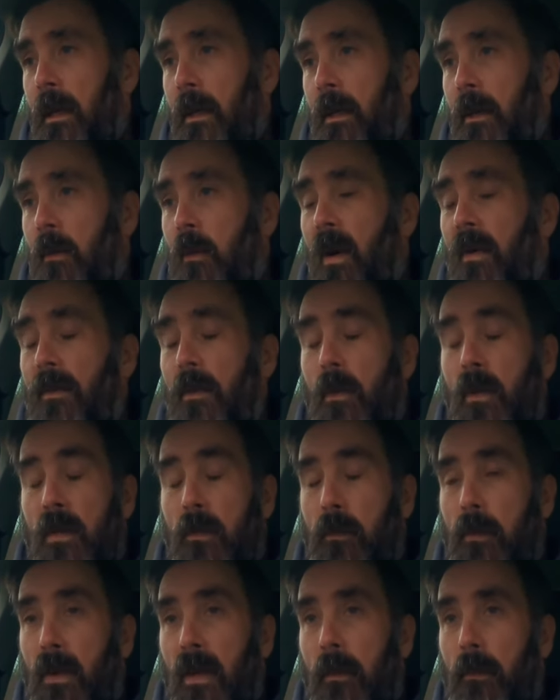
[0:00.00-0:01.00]
The weather was
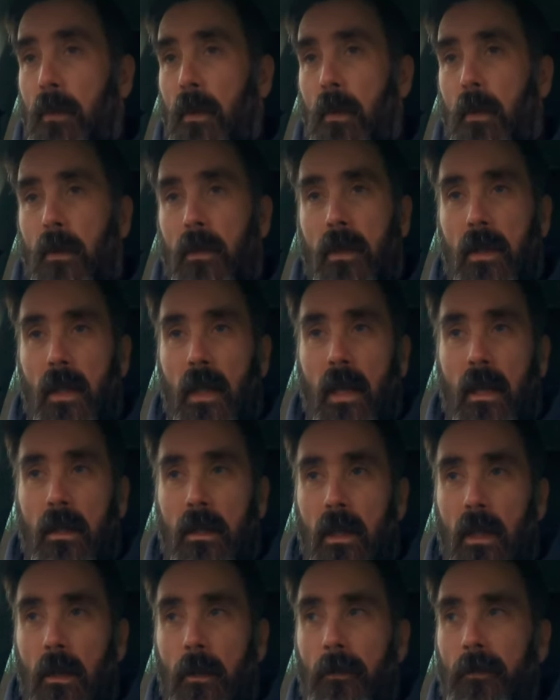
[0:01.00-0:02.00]
pretty brutal today,
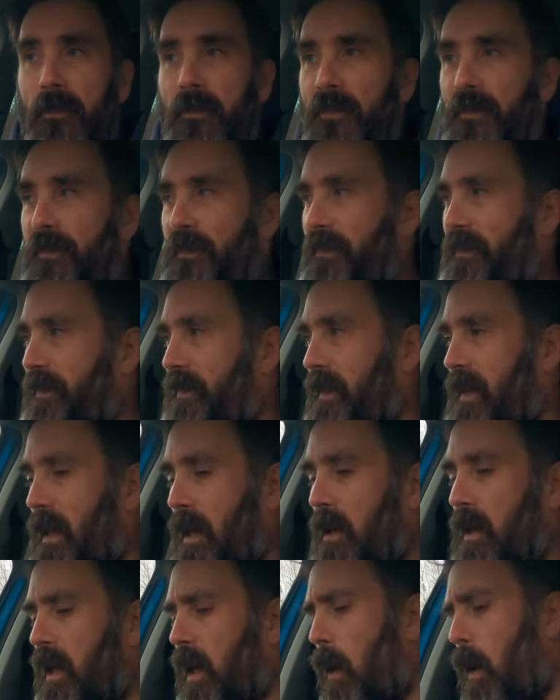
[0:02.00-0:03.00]
so
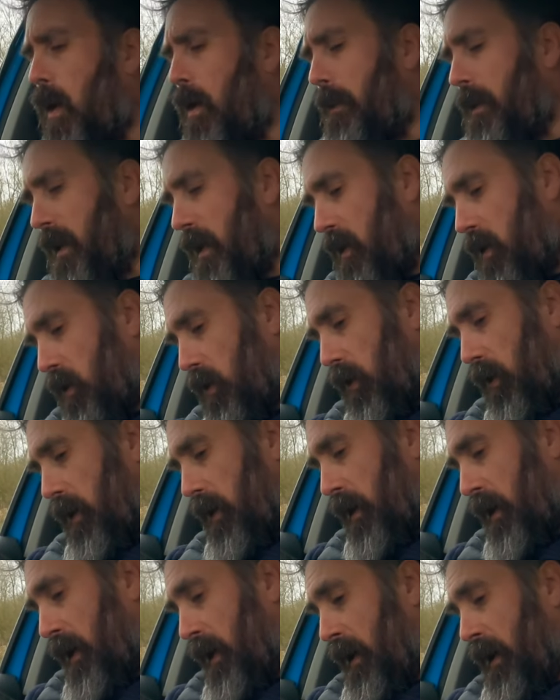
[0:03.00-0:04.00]
and go home and enjoy
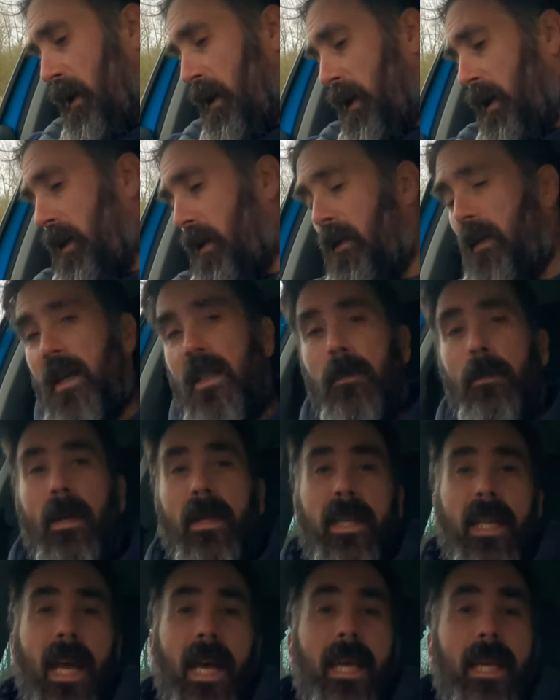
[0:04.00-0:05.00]
the rest of my
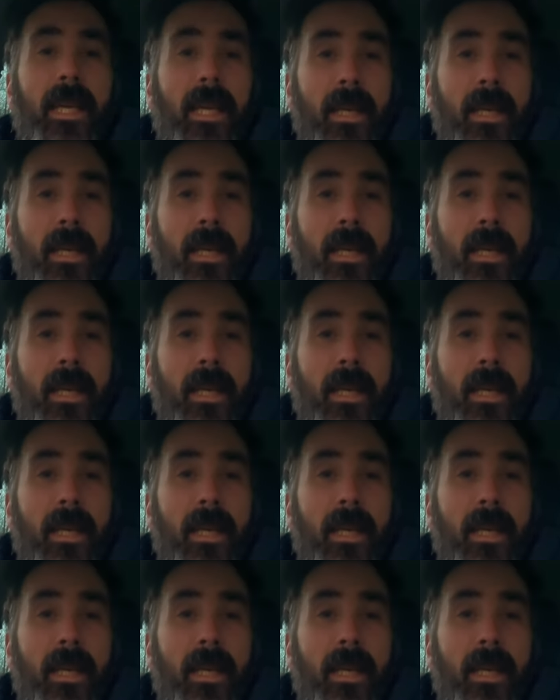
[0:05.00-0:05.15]
day.